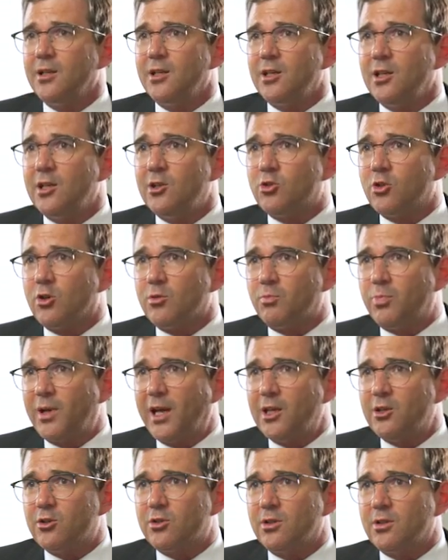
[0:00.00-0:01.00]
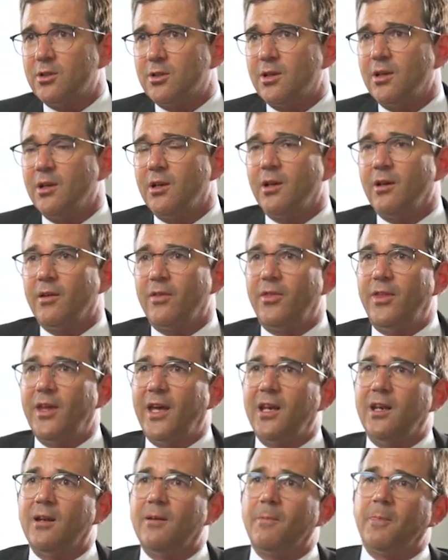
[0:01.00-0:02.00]
injured patient,
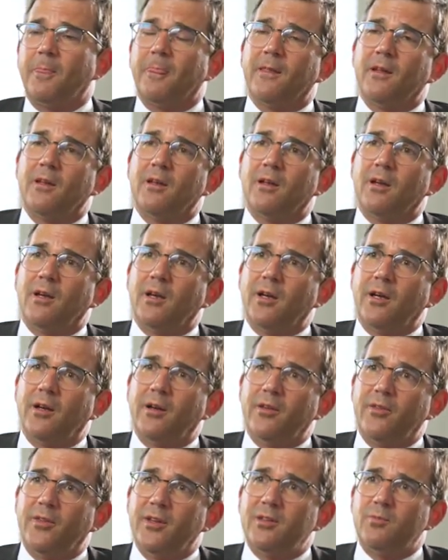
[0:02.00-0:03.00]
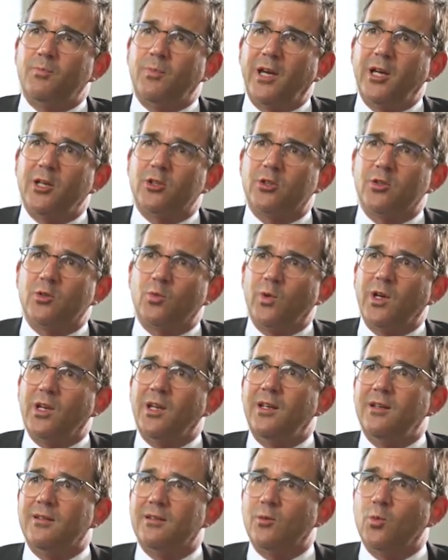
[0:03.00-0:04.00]
then this patient, when
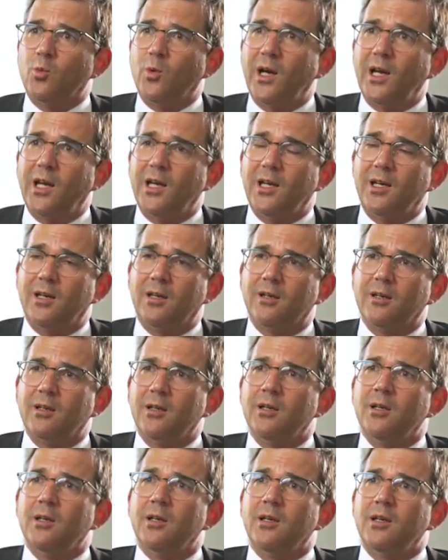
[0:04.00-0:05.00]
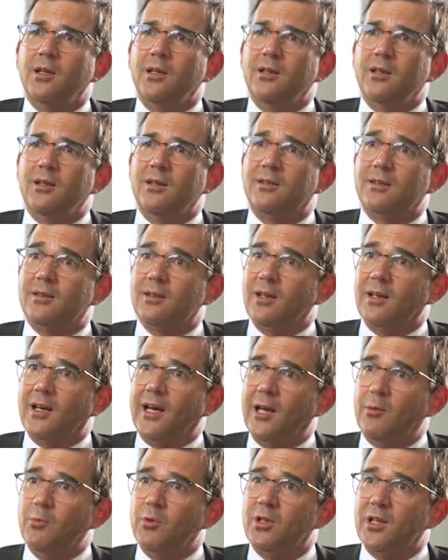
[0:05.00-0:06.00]
he's awake, is
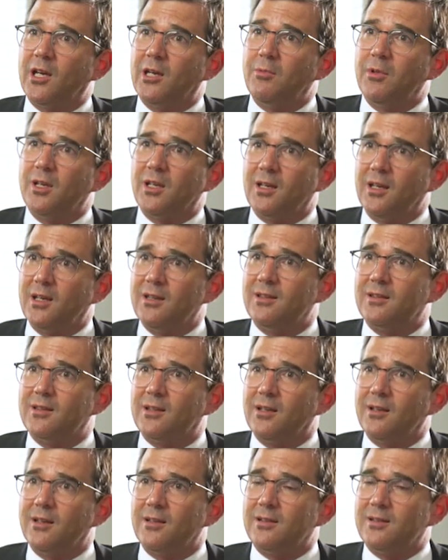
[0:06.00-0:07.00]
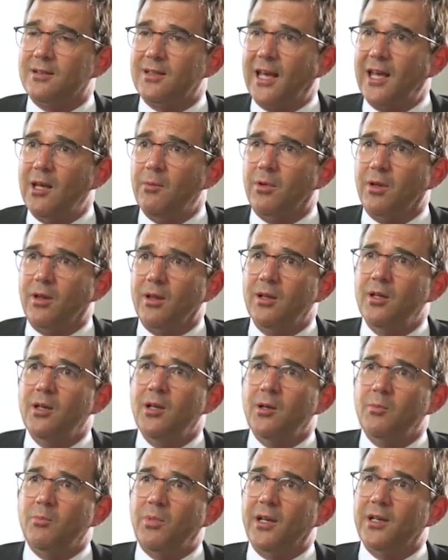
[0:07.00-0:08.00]
hemodynamic unstable,
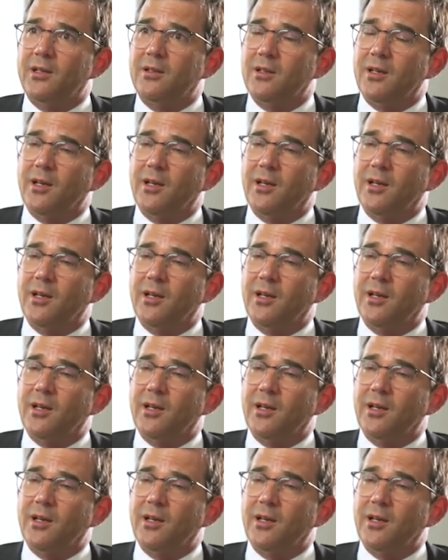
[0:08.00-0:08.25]
but